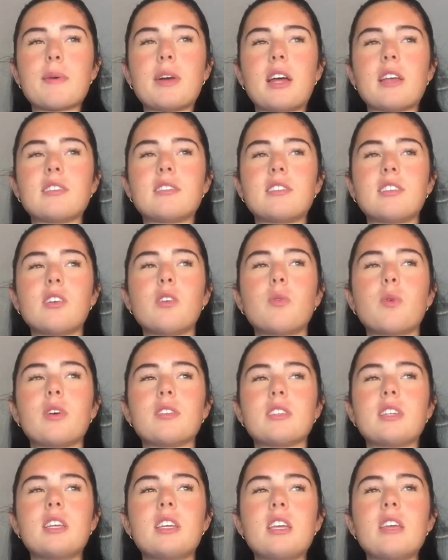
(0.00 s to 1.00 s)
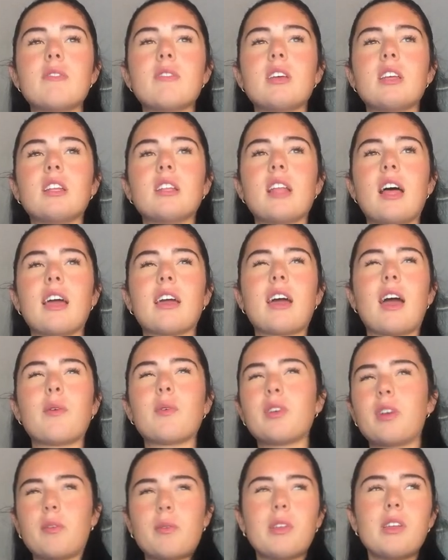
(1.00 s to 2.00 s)
but I still wasn't even like, I,
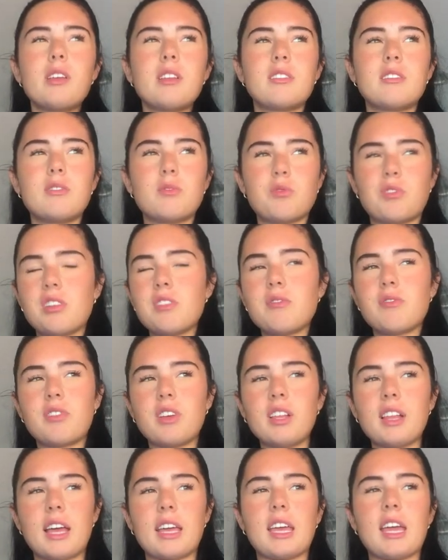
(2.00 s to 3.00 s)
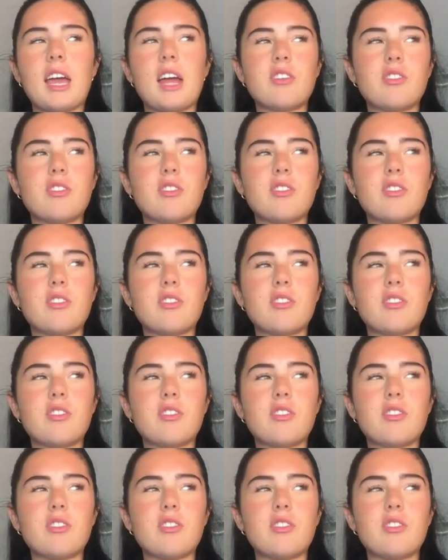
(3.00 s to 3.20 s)
I really didn't feel like it.